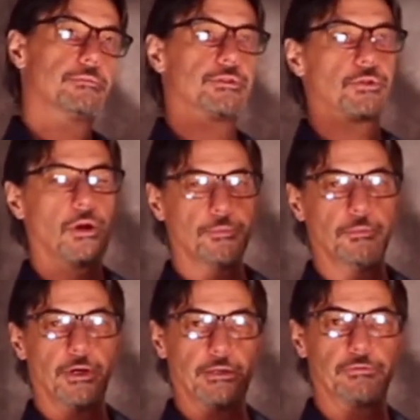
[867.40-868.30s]
stop
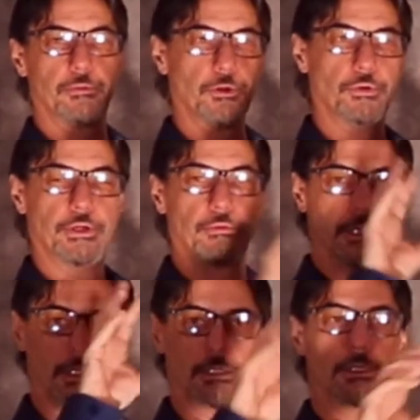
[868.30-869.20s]
the mind from going
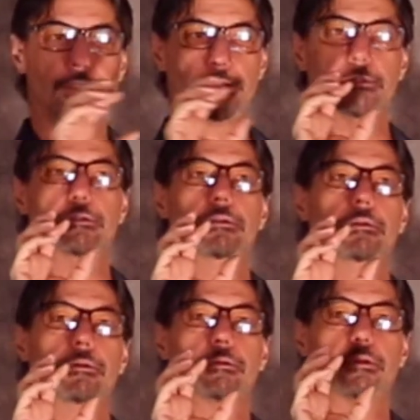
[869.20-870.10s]

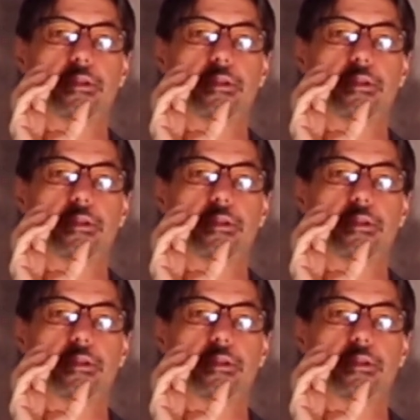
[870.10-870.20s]
recognition,